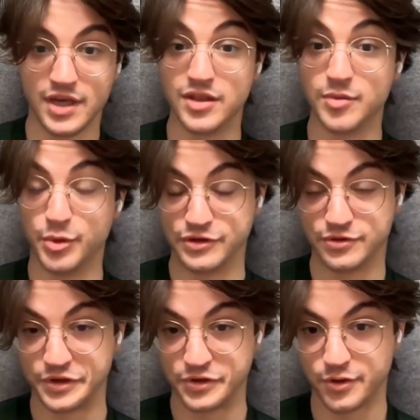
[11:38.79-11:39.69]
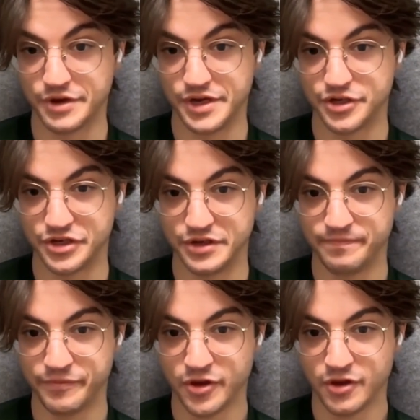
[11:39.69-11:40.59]
in the Postgres query engine.
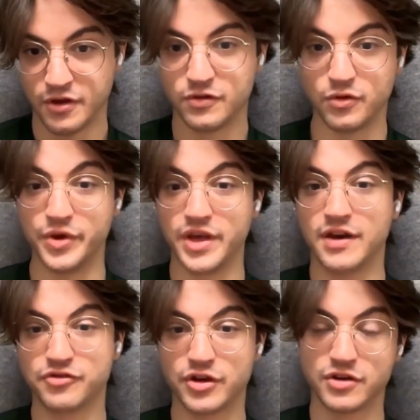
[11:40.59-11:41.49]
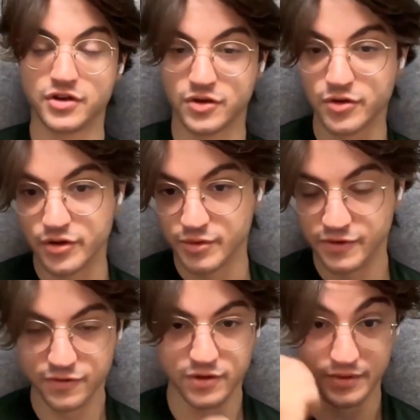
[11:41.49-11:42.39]
So we have tried to cut corner
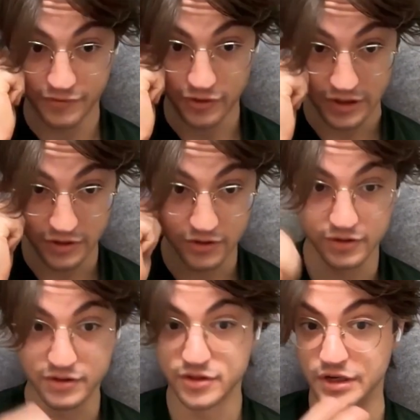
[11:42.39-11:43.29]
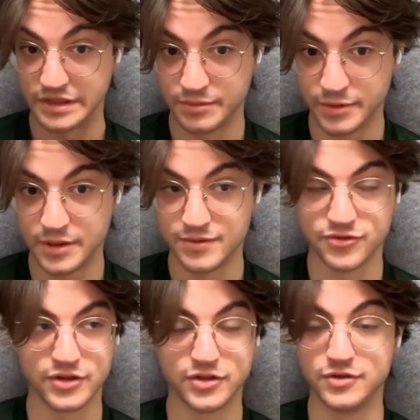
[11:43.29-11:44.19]
before. We've tried to use DuckDB. We've
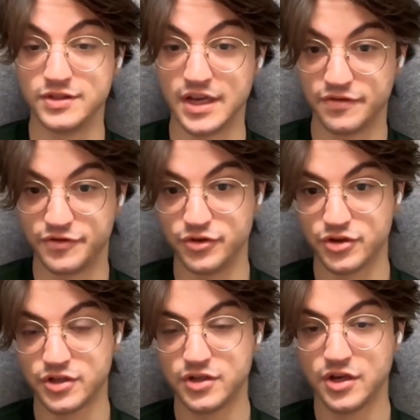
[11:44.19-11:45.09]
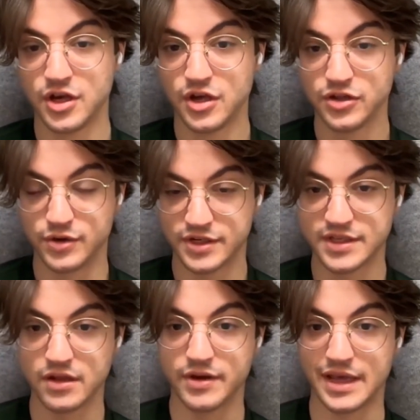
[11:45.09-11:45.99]
tried to use Data Fusion to
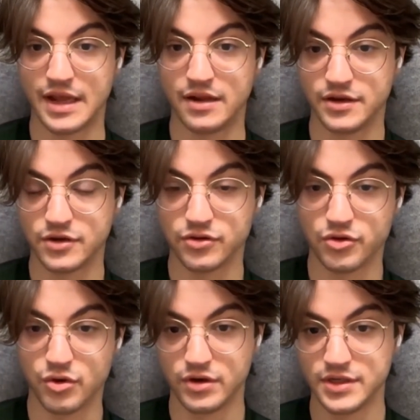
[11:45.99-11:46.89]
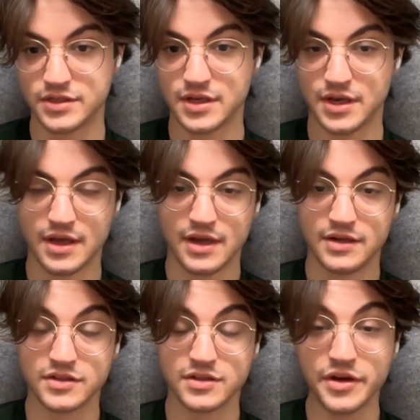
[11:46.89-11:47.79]
accelerate analytical queries.
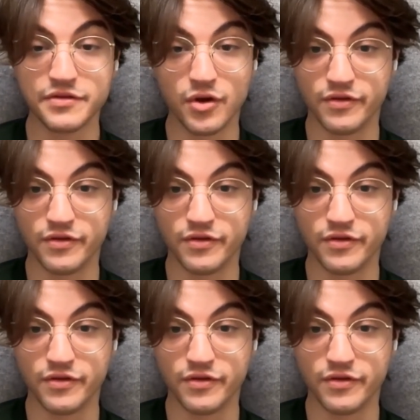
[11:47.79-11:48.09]
There's a lot of